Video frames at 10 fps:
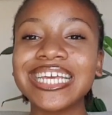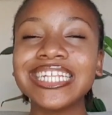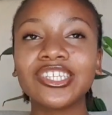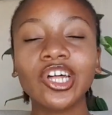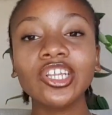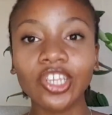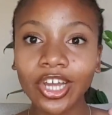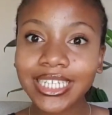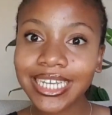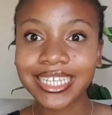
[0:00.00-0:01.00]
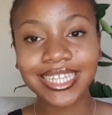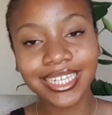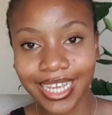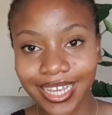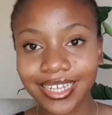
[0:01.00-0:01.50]
it's not not
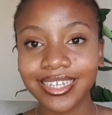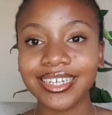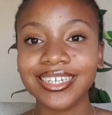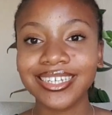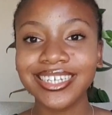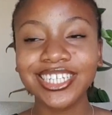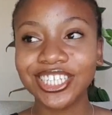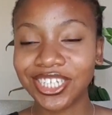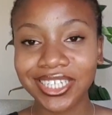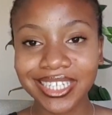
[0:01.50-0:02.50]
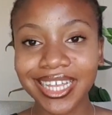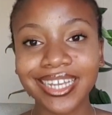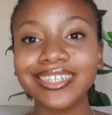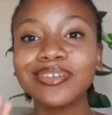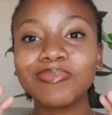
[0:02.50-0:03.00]
aesthetic. It's just
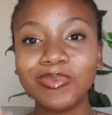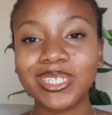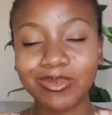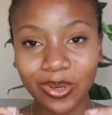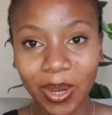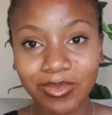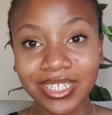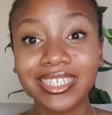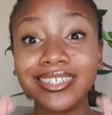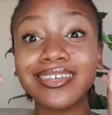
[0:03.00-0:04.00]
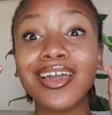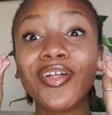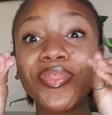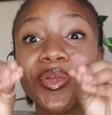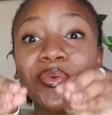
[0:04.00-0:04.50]
that people subscribe to see
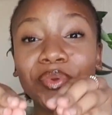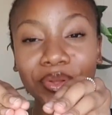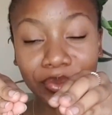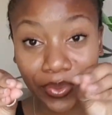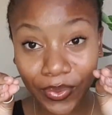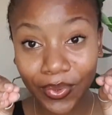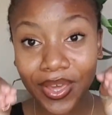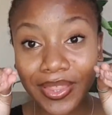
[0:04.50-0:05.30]
the real you.